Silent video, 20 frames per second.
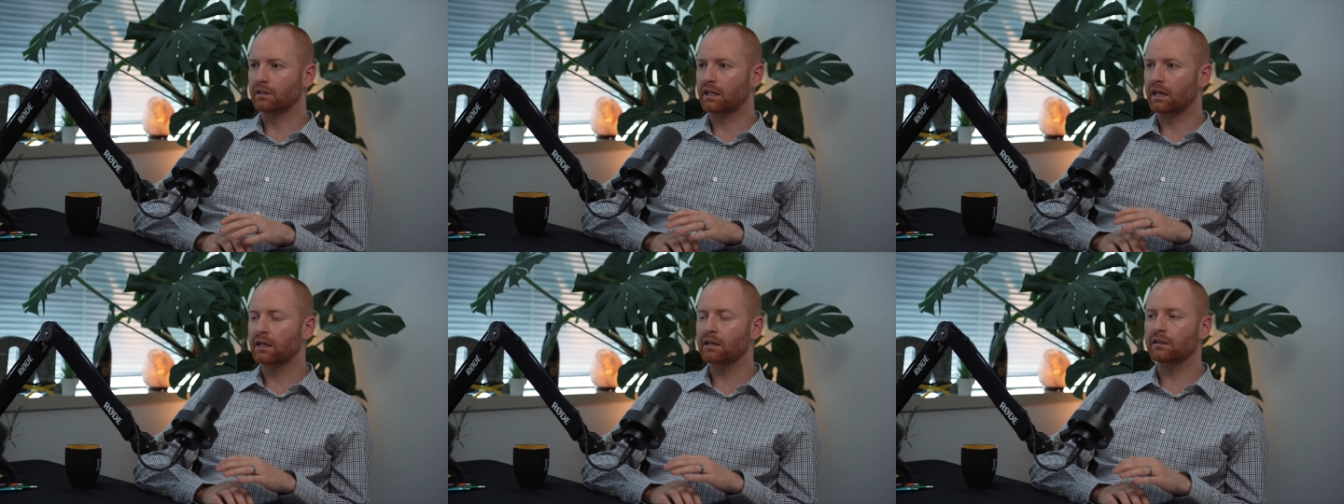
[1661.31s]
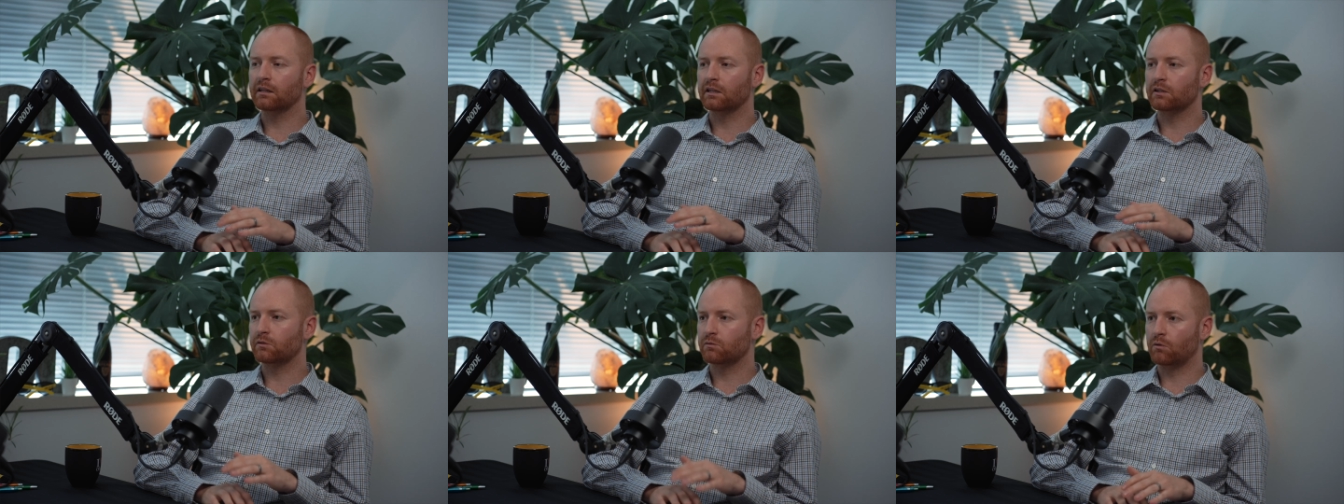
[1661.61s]

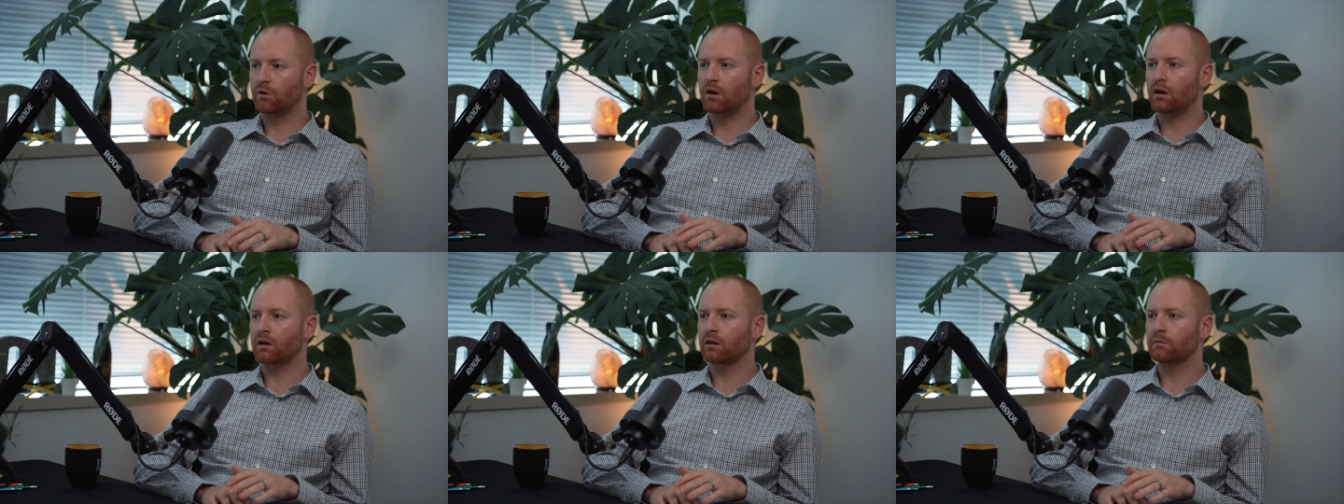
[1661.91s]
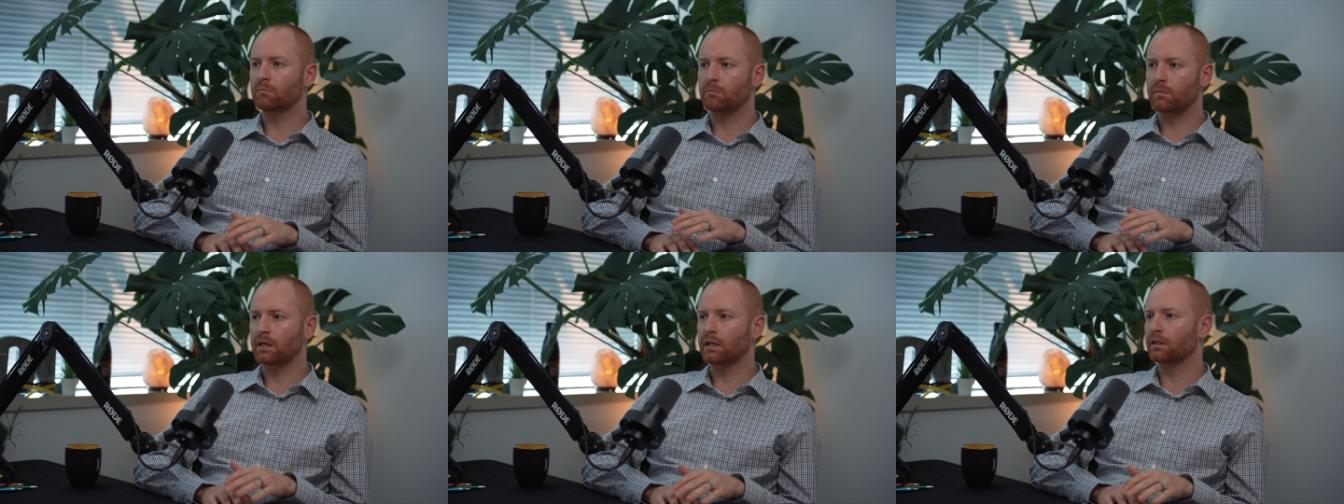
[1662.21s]
Getting this
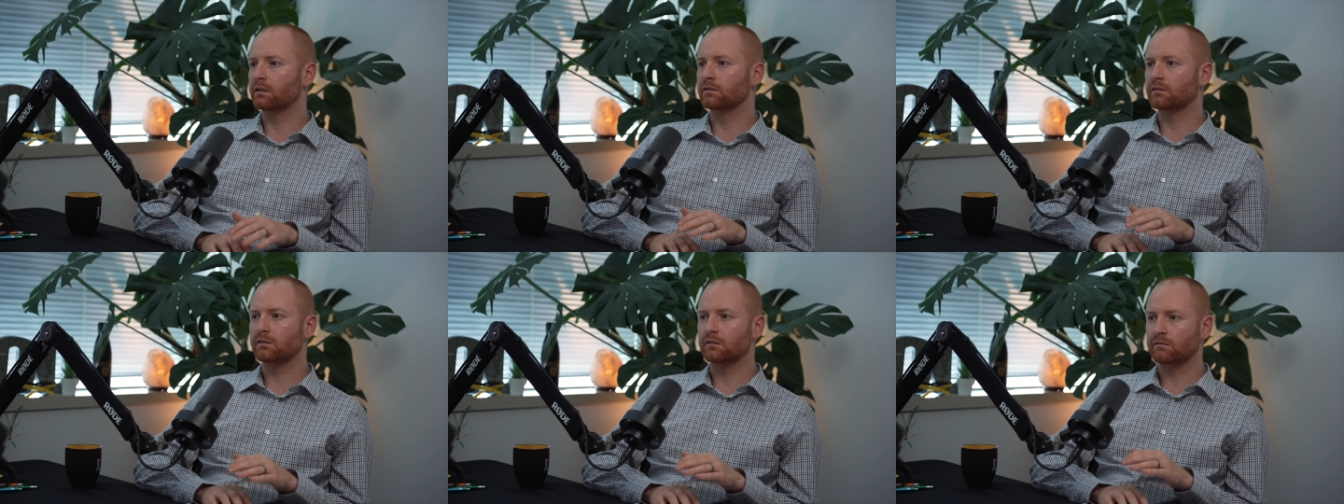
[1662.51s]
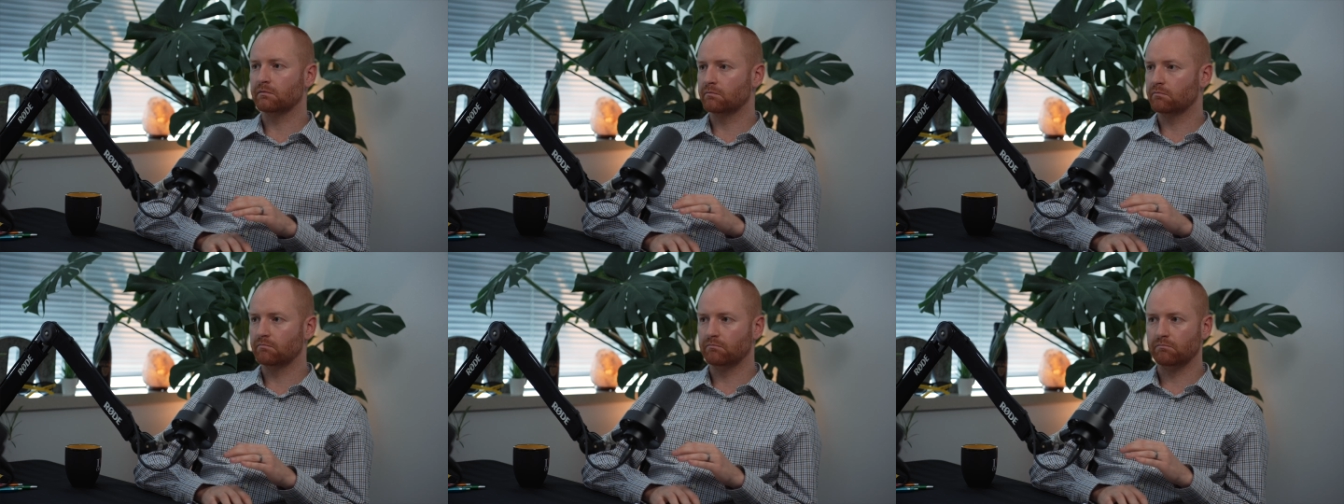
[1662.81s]
wrong
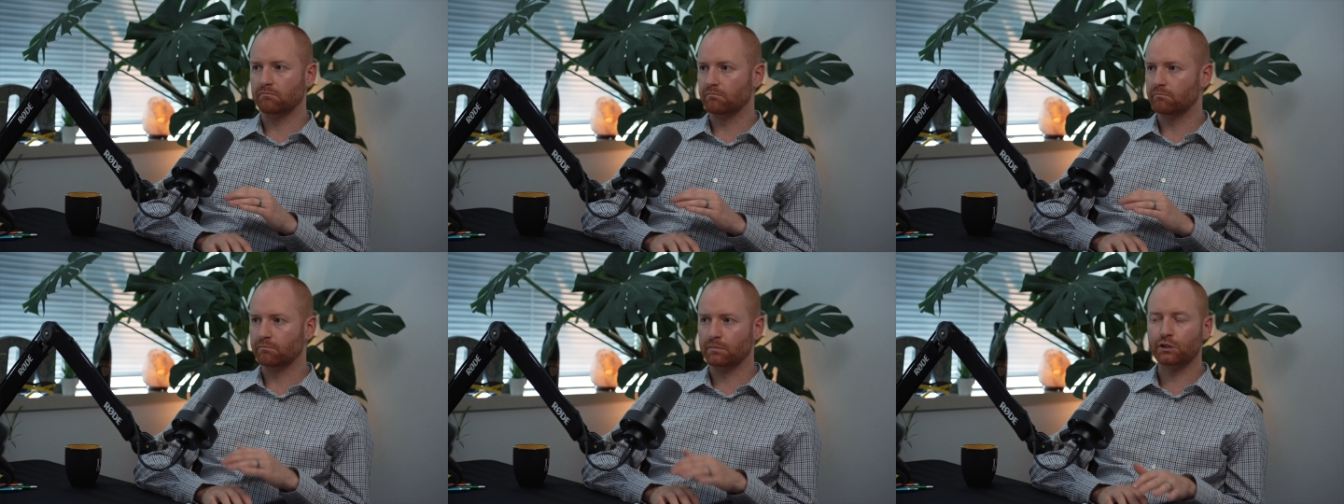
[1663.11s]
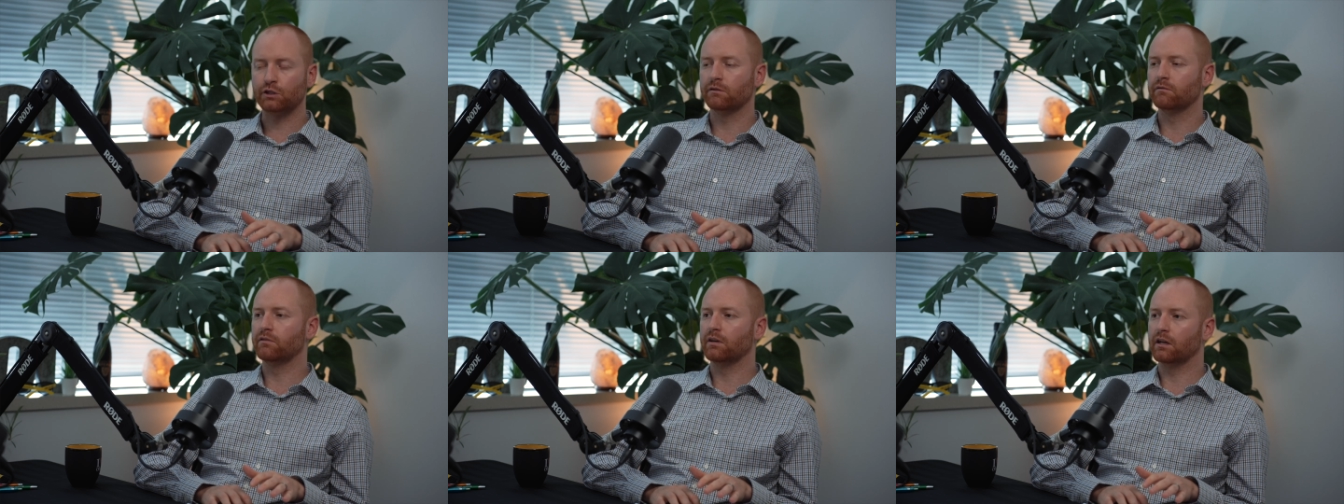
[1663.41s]
means
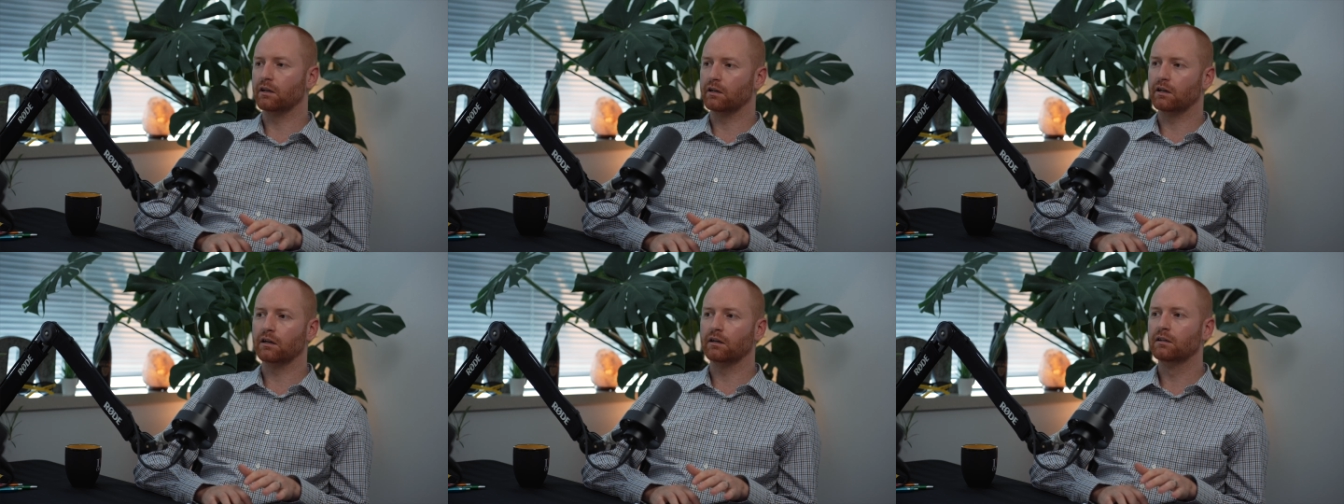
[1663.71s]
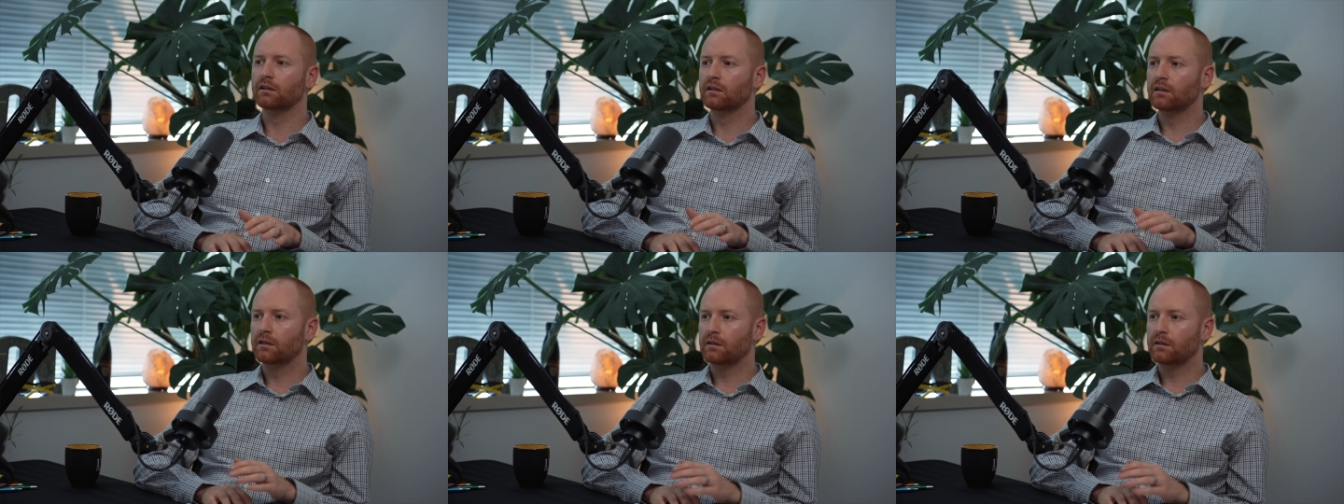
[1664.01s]
mission failure